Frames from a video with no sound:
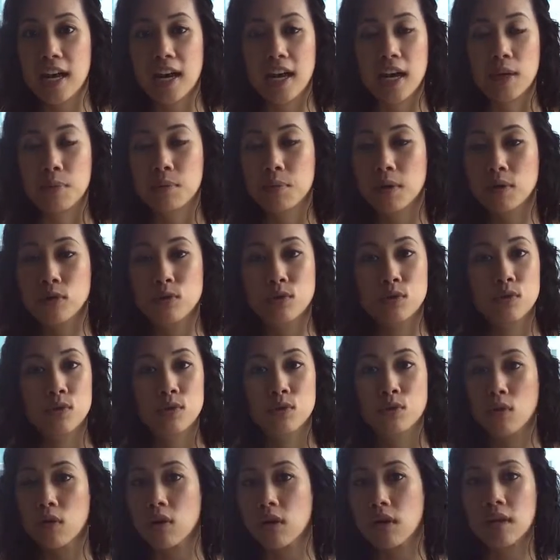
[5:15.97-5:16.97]
I post
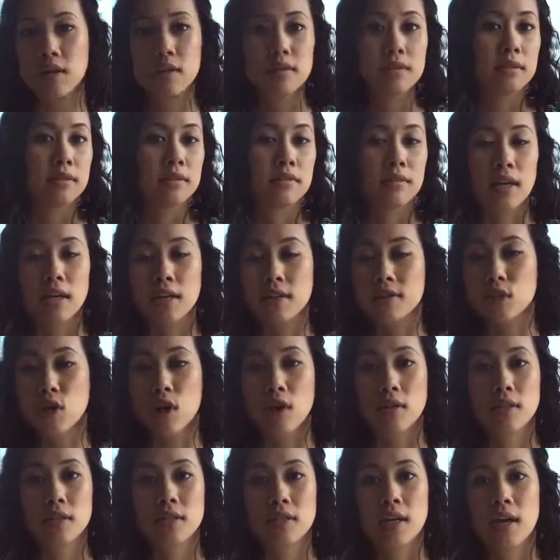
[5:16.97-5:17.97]
stories and things
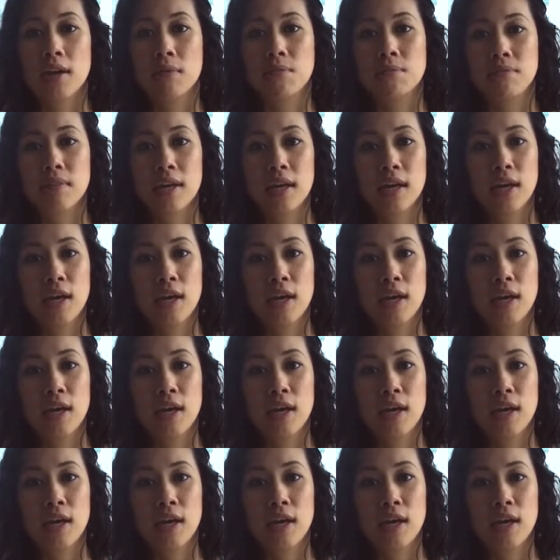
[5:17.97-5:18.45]
all the time.